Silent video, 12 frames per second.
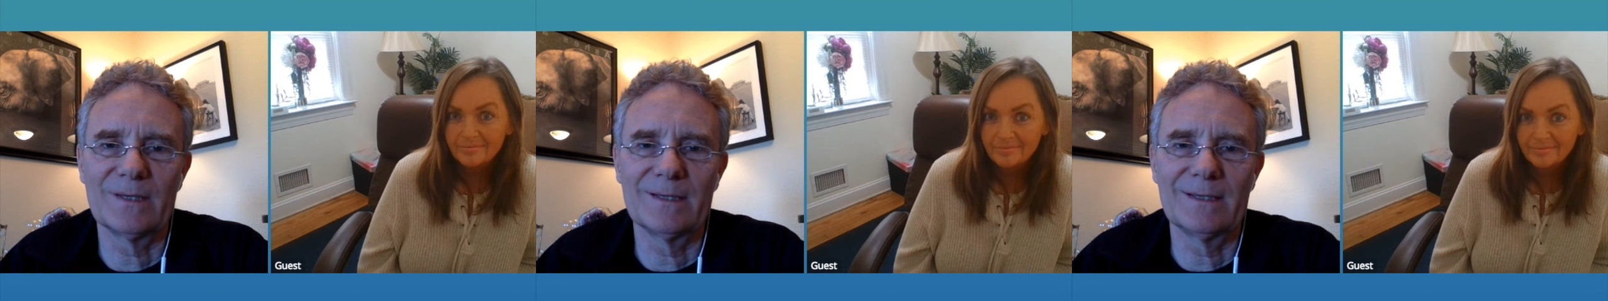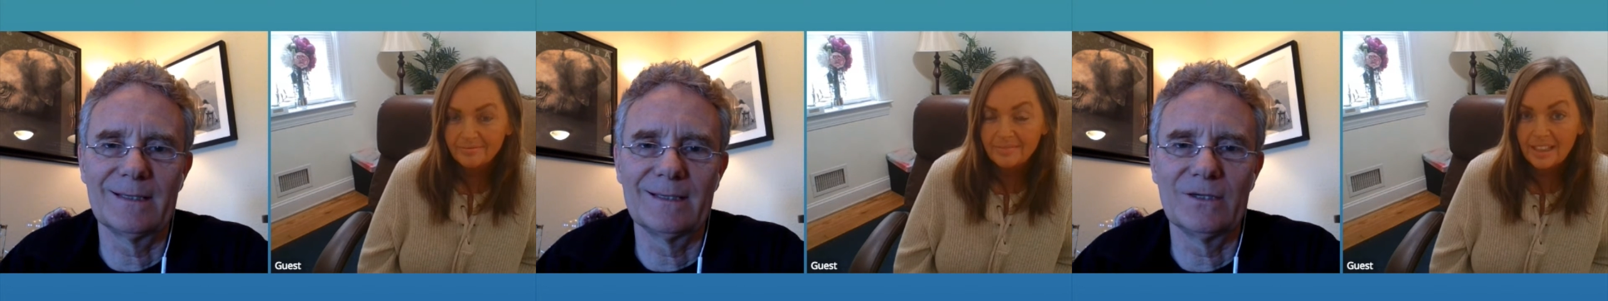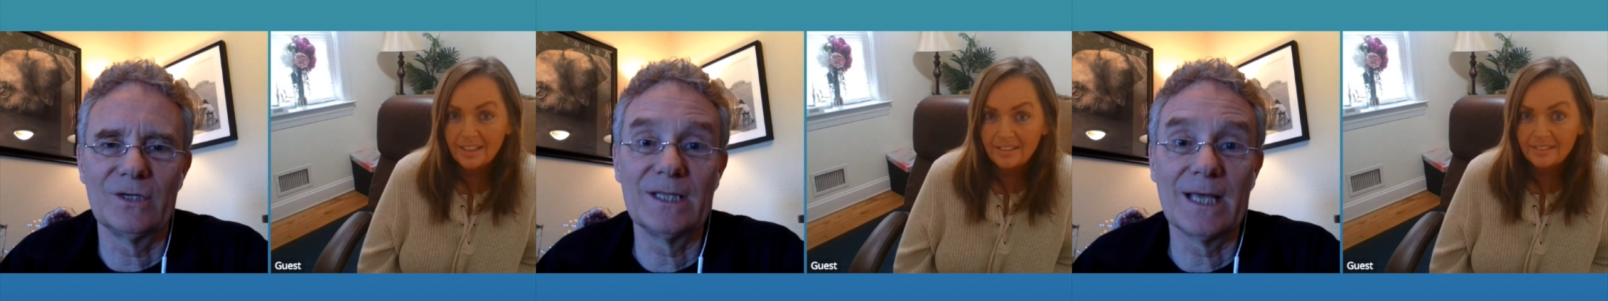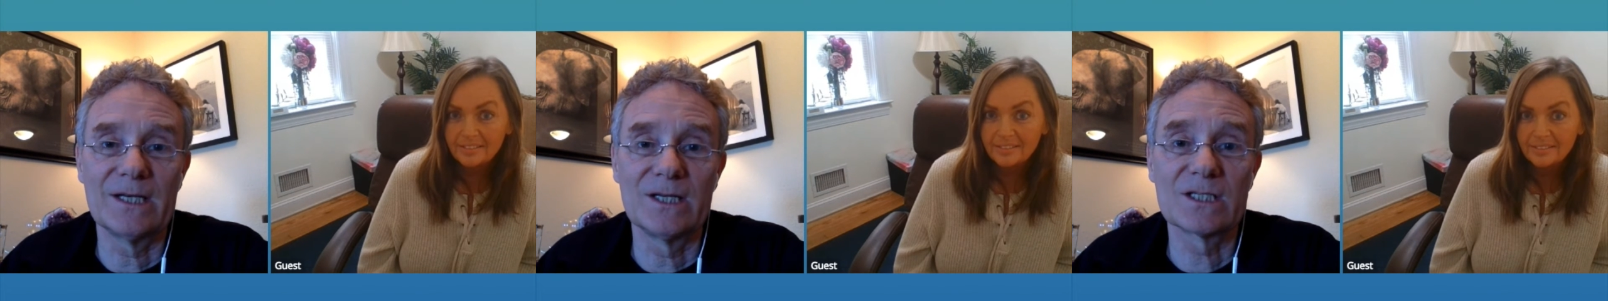Speaker 1: And you need
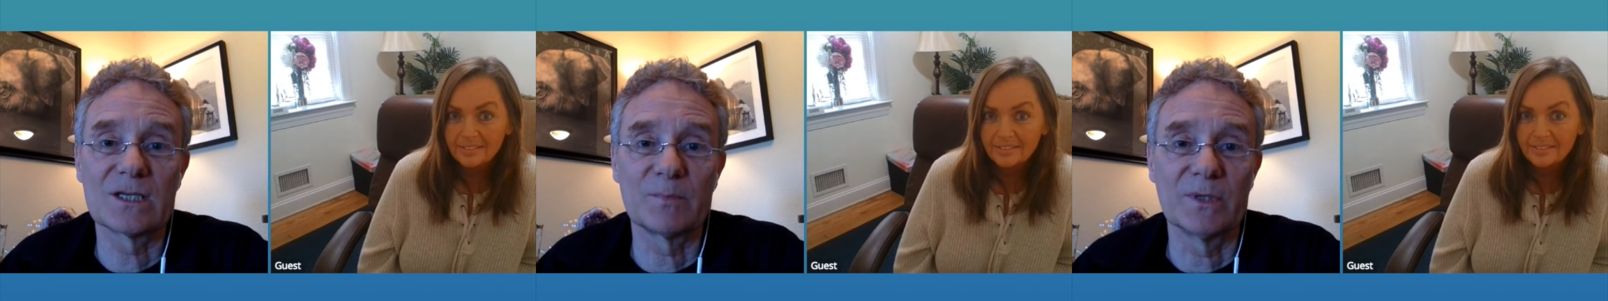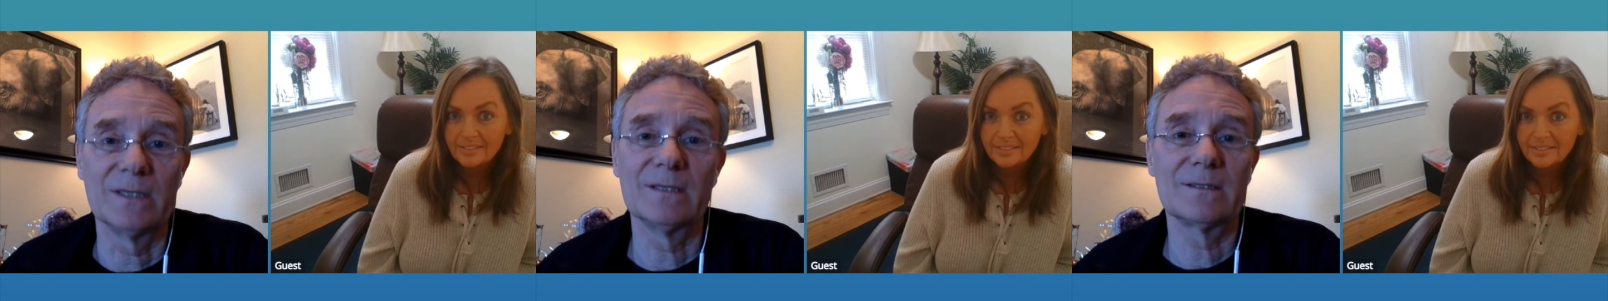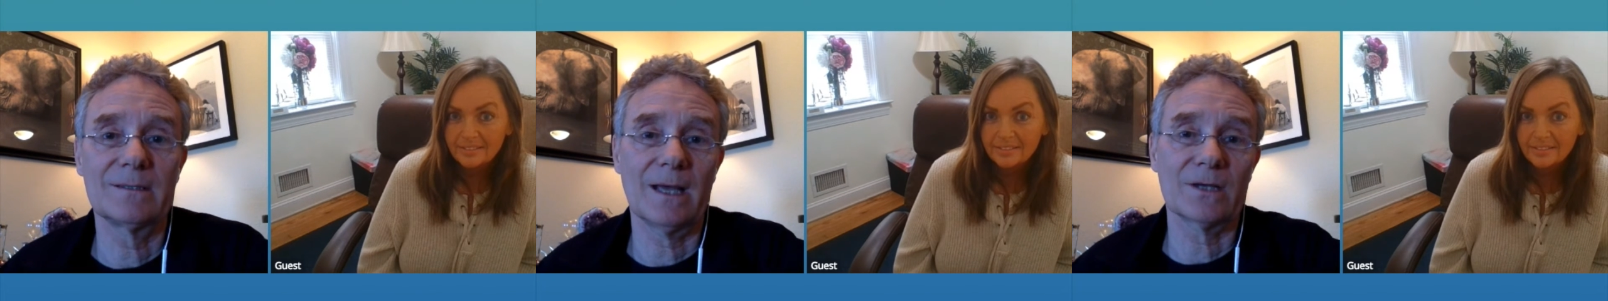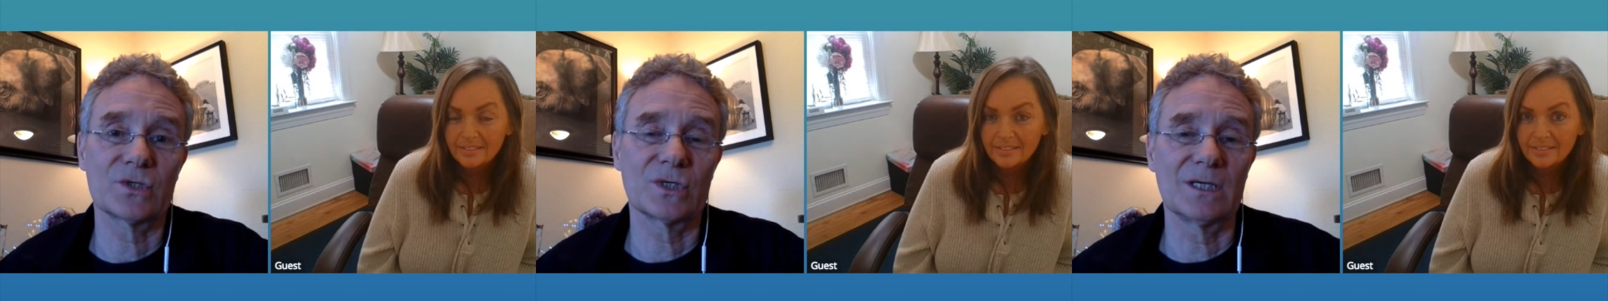that discipline to
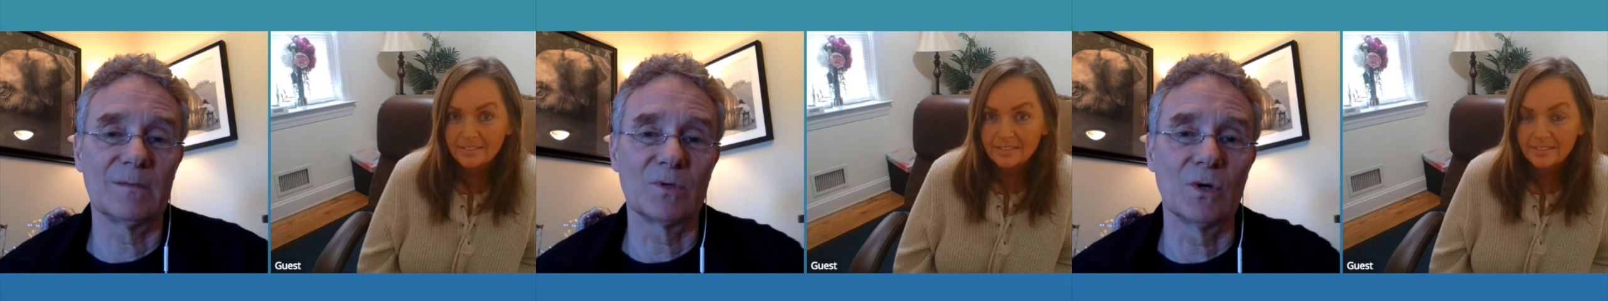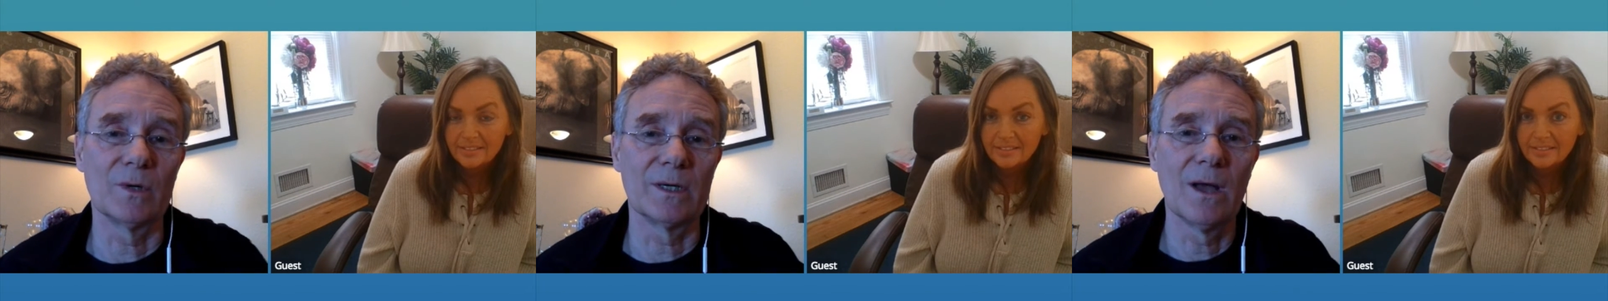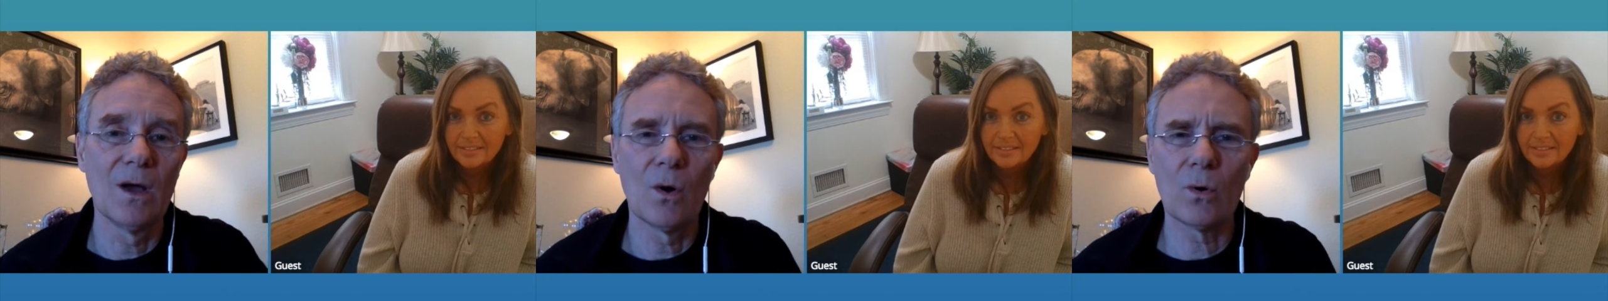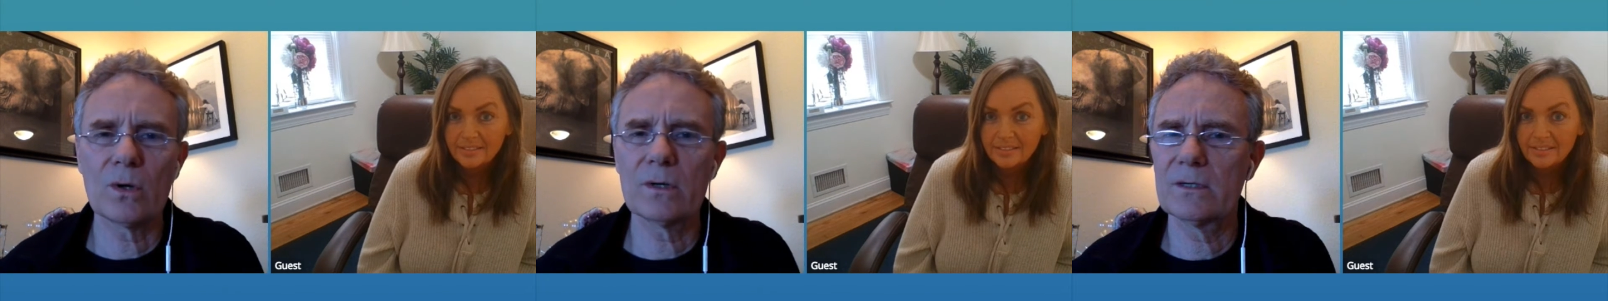actually keep going.
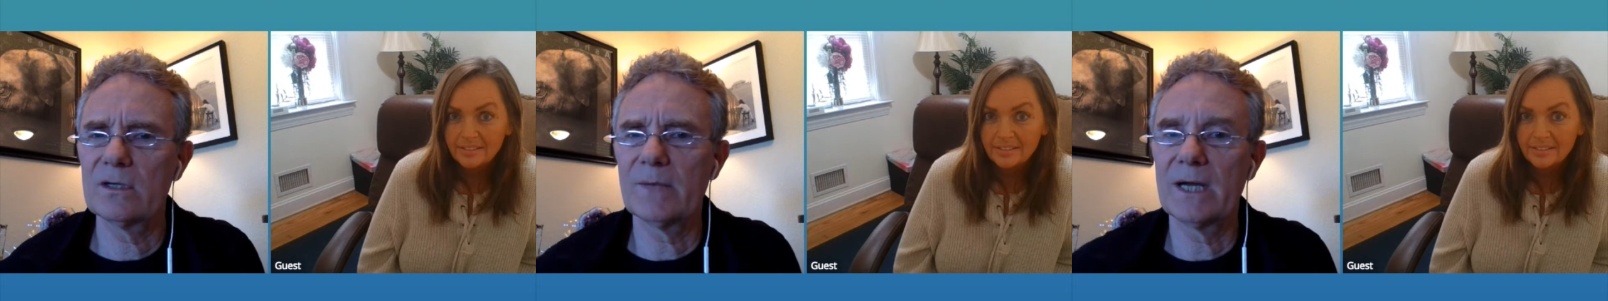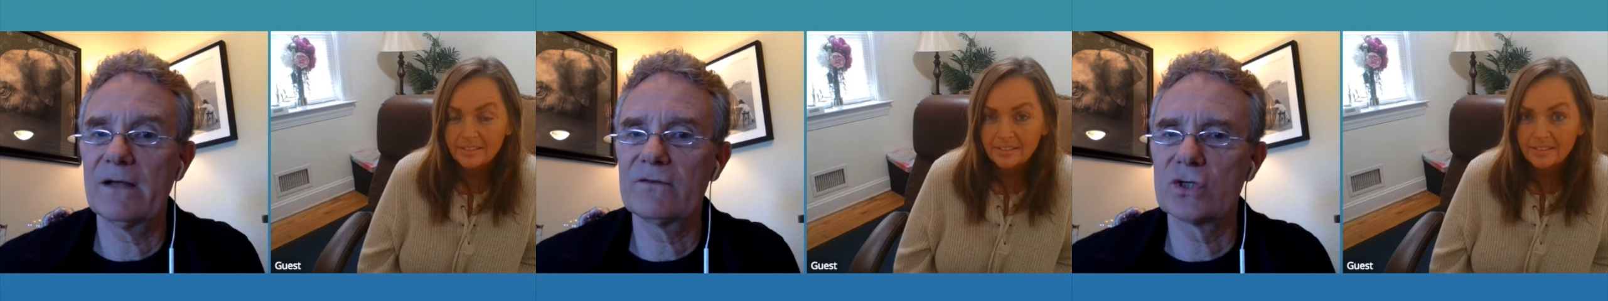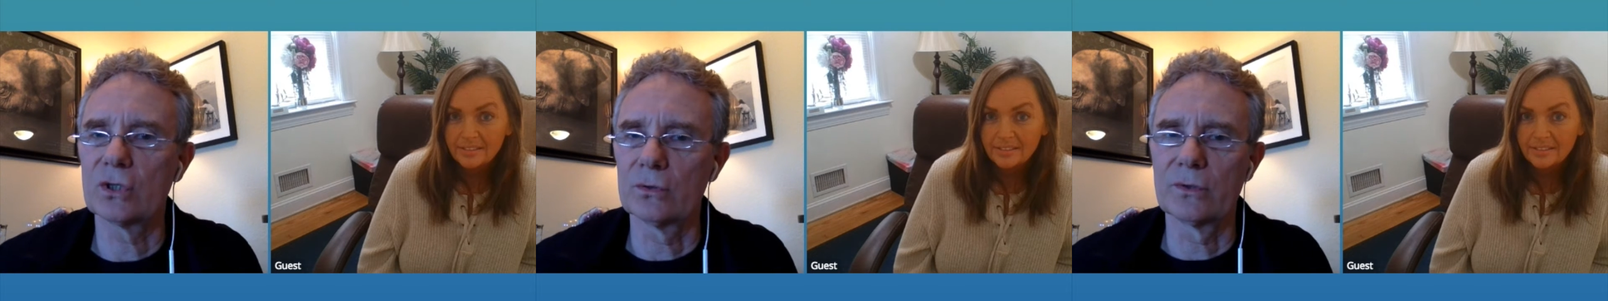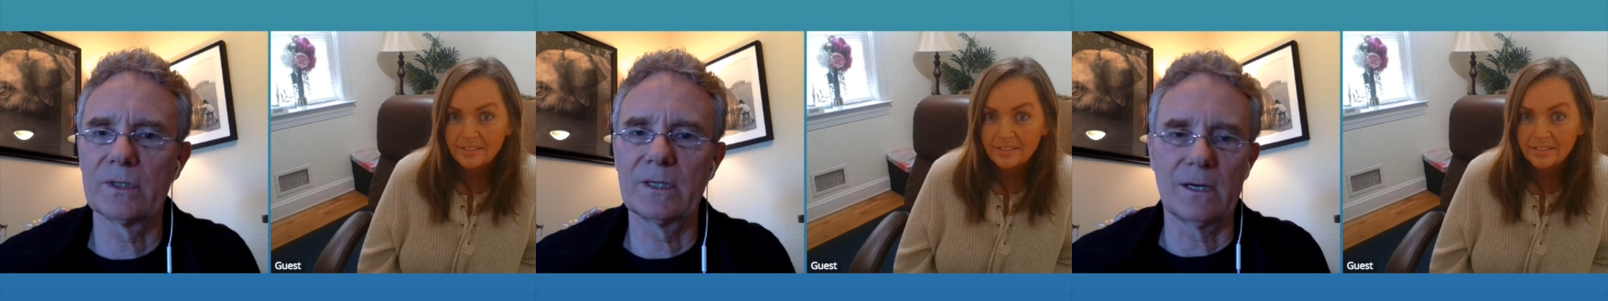Or you might have
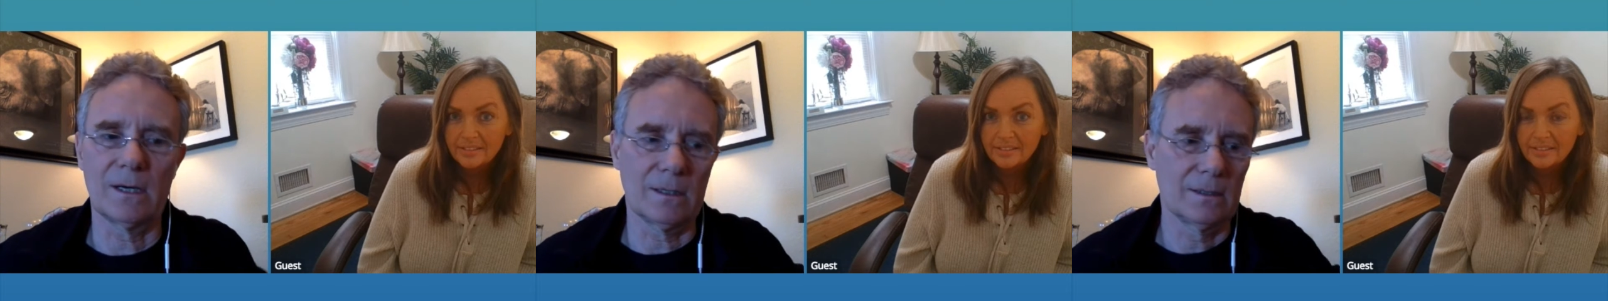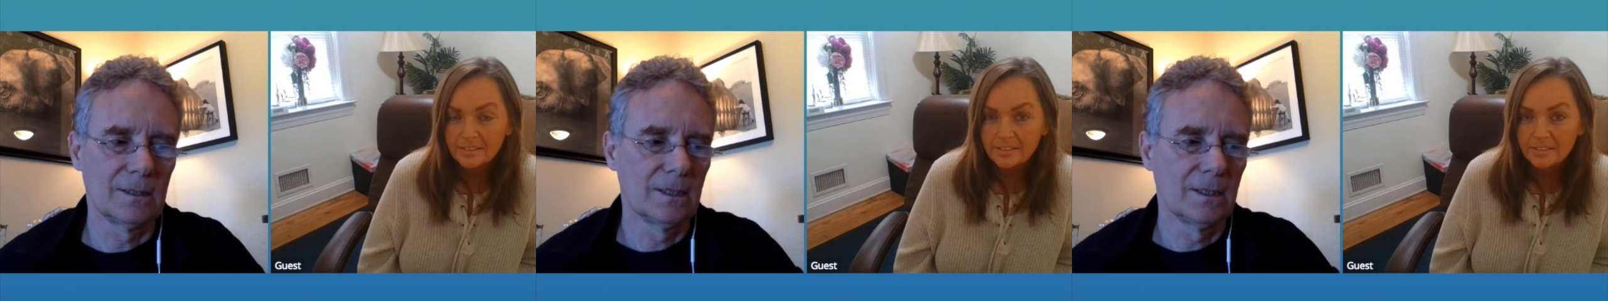children that are